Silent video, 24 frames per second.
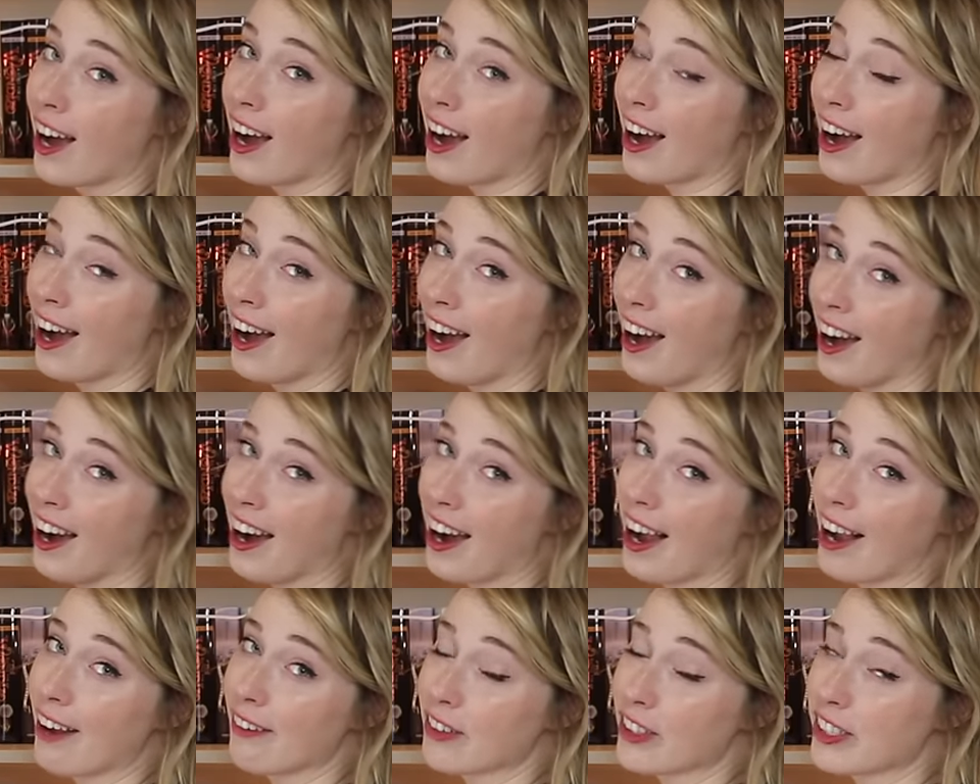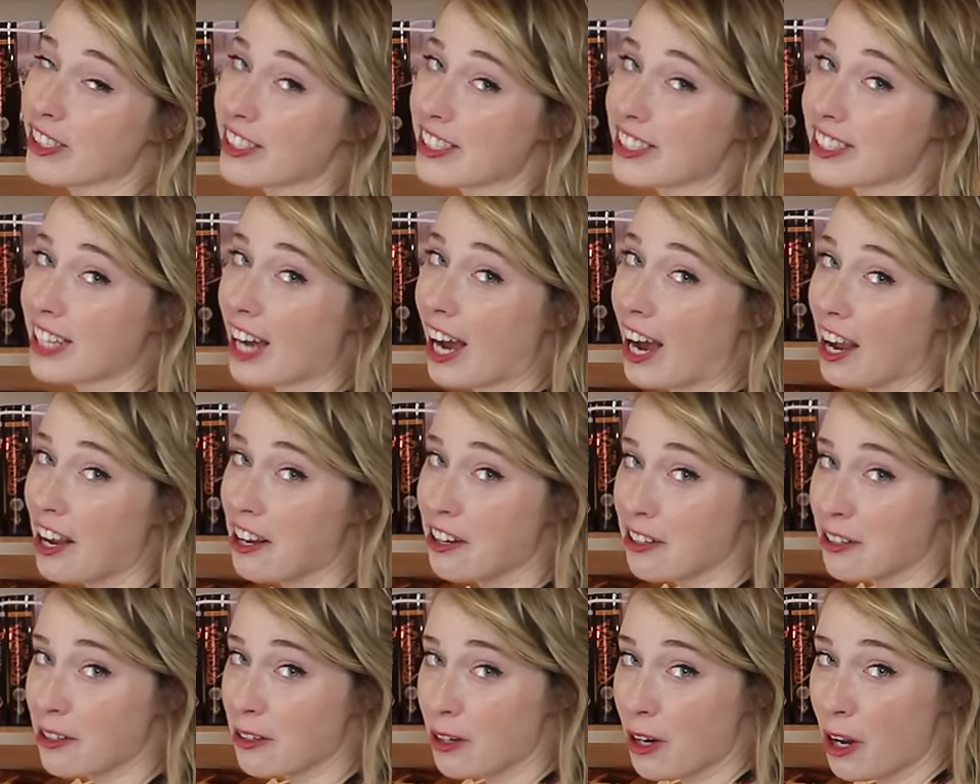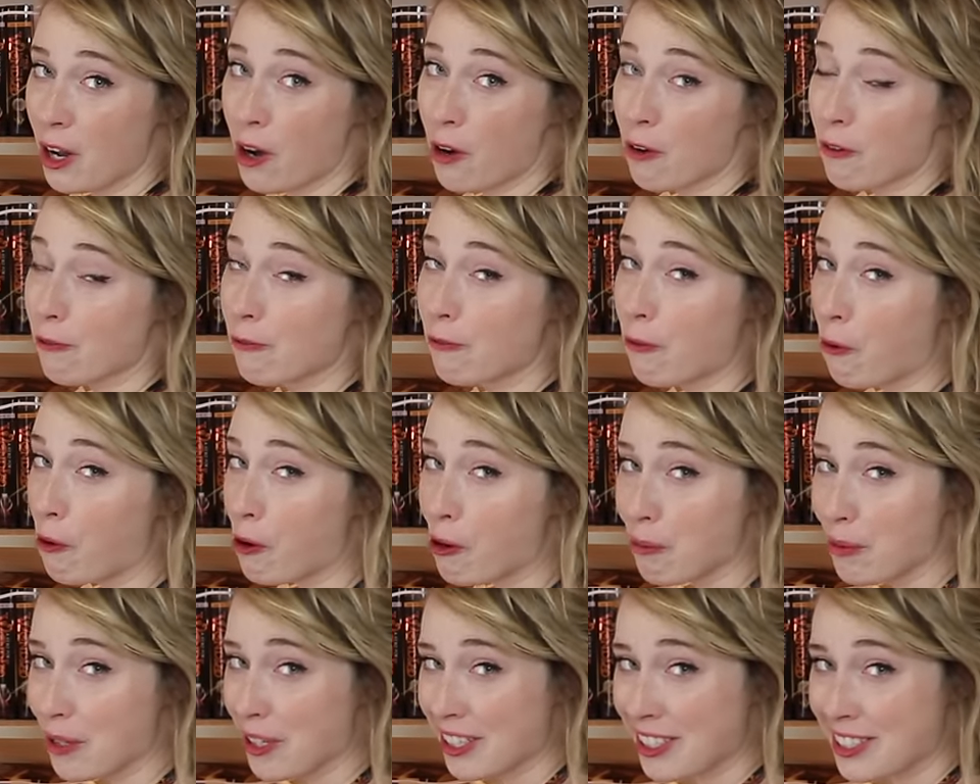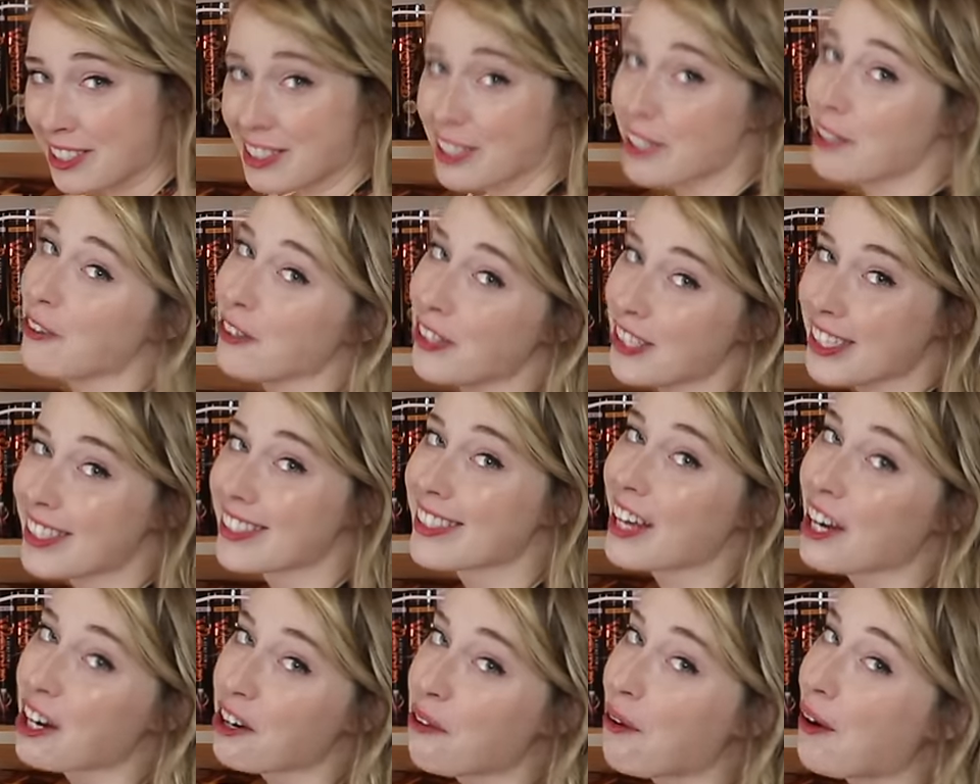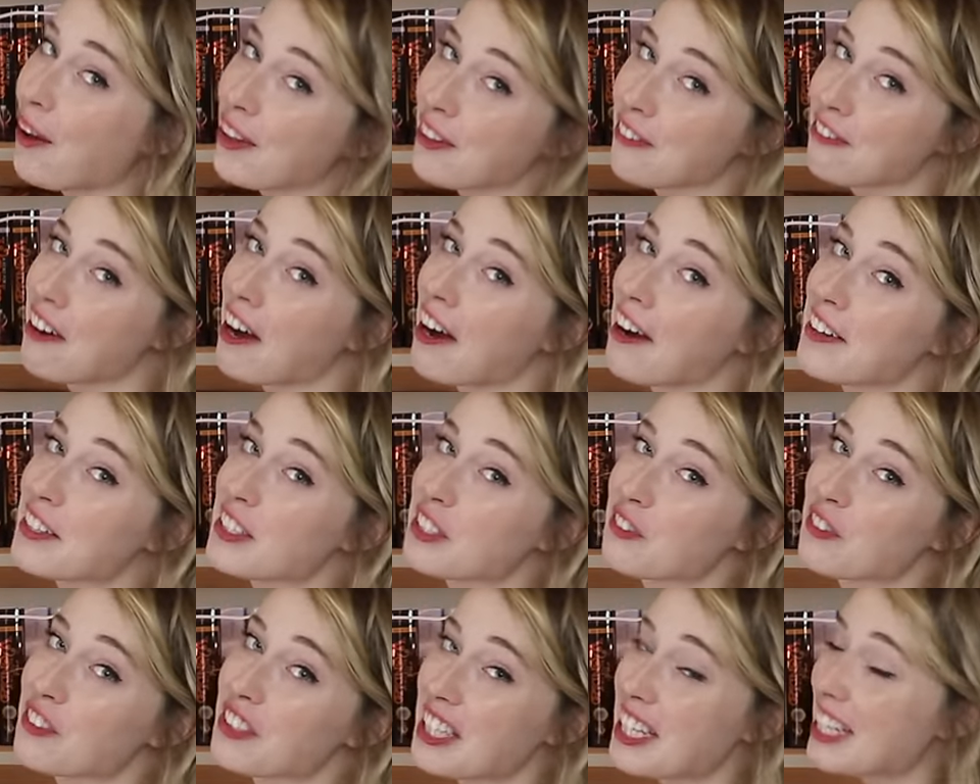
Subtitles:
Haha, I have an entire 4-book series that qualifies for